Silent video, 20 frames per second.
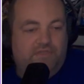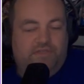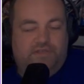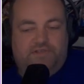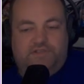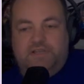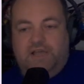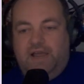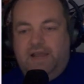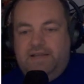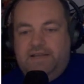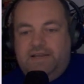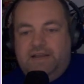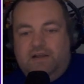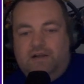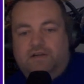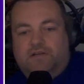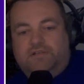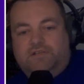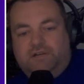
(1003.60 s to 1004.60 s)
The side
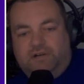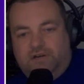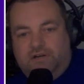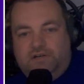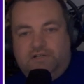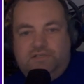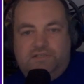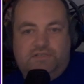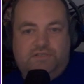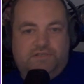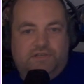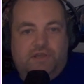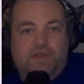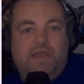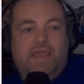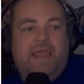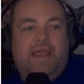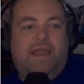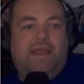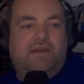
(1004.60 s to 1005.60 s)
characters, you
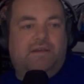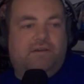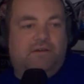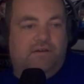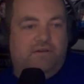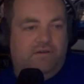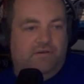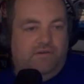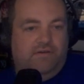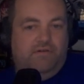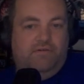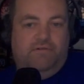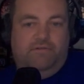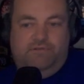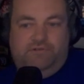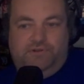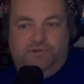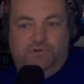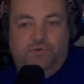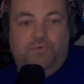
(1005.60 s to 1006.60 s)
can't
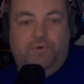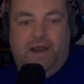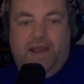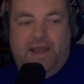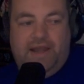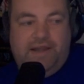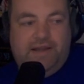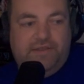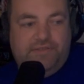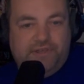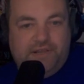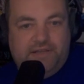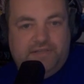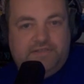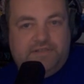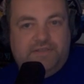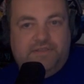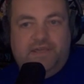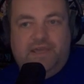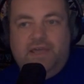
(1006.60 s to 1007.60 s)
do anything
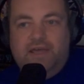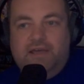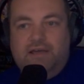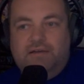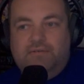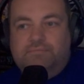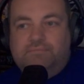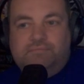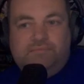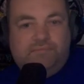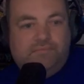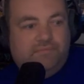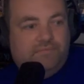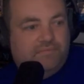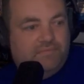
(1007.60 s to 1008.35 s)
to them.